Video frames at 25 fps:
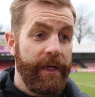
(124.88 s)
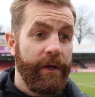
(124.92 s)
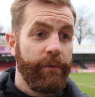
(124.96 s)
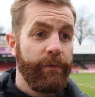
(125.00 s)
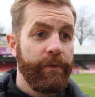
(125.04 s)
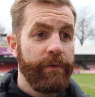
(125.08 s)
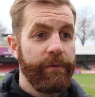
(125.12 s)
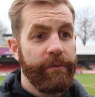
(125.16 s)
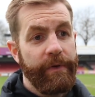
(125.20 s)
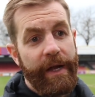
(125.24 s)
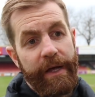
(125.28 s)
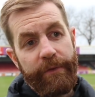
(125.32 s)
Yeah,
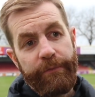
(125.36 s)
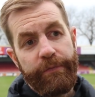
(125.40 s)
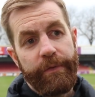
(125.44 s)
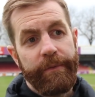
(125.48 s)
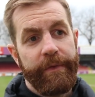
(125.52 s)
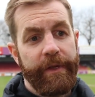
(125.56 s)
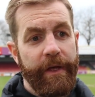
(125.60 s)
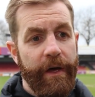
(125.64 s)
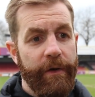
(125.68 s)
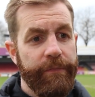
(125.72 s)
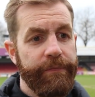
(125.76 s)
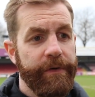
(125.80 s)
well, right
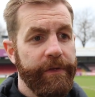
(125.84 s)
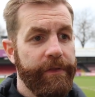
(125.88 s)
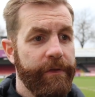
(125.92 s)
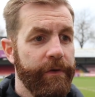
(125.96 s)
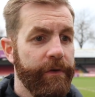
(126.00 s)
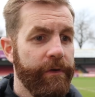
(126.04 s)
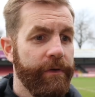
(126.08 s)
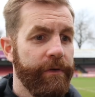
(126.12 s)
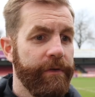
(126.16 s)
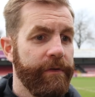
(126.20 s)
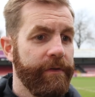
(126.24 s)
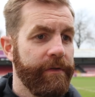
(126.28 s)
from the off, I
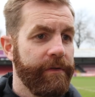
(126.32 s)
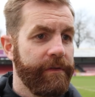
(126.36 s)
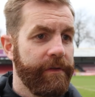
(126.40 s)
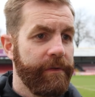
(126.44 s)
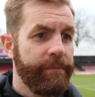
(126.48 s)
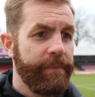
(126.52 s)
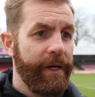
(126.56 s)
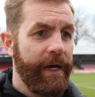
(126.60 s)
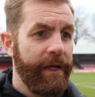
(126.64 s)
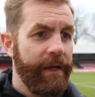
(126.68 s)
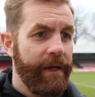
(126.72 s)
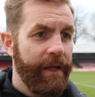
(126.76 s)
thought the
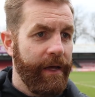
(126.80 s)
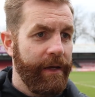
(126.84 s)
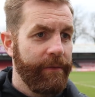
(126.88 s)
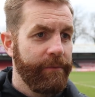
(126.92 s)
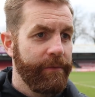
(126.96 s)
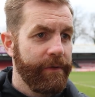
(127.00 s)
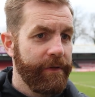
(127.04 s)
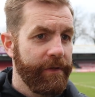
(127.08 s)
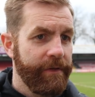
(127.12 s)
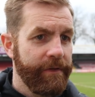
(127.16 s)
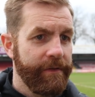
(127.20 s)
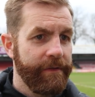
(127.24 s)
back line
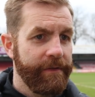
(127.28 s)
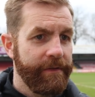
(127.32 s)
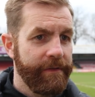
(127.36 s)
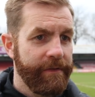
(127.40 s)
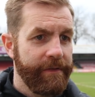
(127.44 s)
were